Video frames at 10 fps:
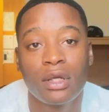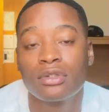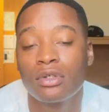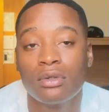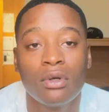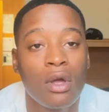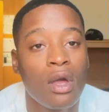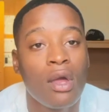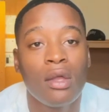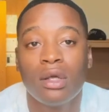So
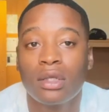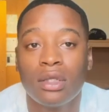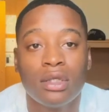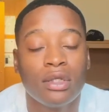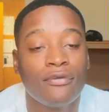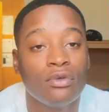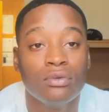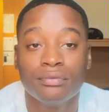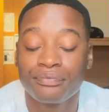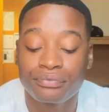again, if
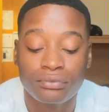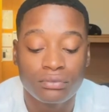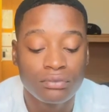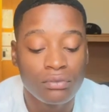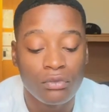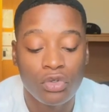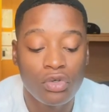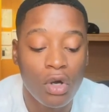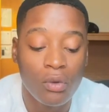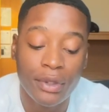you
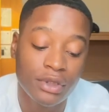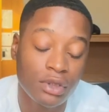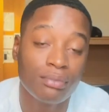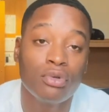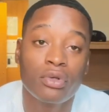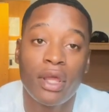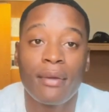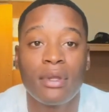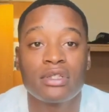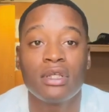go into boot camp
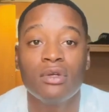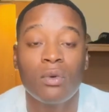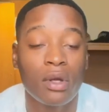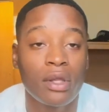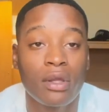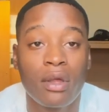as an E1,